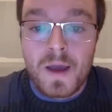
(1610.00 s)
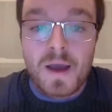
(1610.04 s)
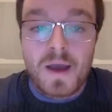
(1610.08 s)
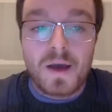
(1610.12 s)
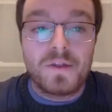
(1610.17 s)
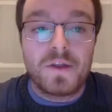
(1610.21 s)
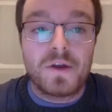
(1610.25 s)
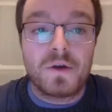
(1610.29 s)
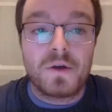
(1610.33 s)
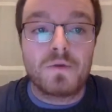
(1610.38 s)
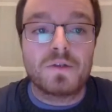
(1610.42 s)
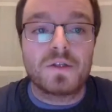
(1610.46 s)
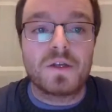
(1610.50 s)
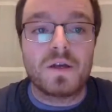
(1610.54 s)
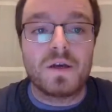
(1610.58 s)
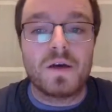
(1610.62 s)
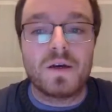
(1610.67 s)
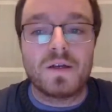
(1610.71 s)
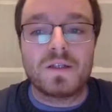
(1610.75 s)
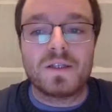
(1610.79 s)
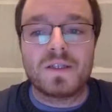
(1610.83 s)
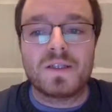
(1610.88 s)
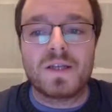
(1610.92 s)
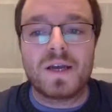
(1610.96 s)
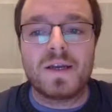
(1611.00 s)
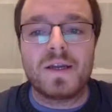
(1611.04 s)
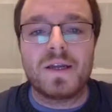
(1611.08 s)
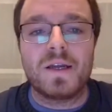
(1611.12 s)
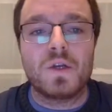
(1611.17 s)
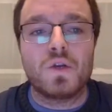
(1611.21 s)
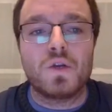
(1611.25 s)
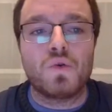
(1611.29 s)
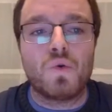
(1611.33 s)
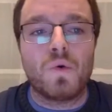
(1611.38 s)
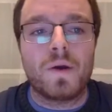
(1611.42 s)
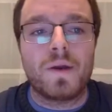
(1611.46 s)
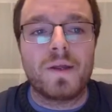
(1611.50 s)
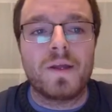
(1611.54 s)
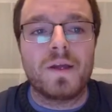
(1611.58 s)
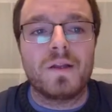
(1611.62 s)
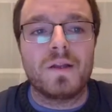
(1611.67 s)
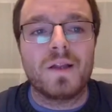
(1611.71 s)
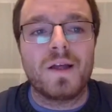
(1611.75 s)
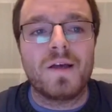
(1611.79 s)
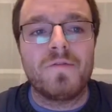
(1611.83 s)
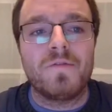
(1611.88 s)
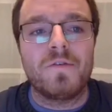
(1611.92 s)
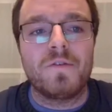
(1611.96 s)
There was a study in
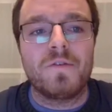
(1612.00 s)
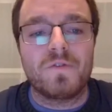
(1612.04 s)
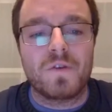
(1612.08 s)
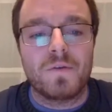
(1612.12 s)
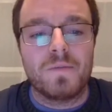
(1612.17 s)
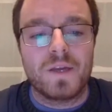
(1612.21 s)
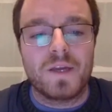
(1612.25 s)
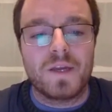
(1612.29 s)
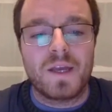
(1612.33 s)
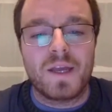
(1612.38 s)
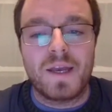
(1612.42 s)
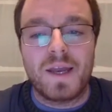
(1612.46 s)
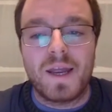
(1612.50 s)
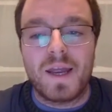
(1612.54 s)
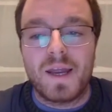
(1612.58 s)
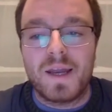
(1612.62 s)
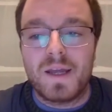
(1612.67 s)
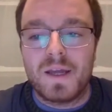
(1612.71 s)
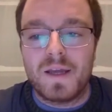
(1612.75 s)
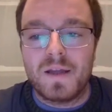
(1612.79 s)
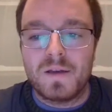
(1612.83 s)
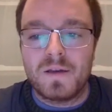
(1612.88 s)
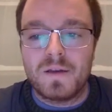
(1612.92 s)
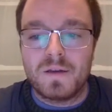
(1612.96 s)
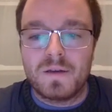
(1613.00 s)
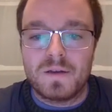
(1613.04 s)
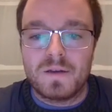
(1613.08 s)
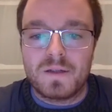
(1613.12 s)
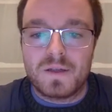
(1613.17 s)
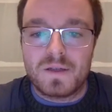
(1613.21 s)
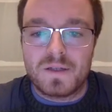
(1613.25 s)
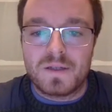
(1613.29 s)
2011 from the Canadian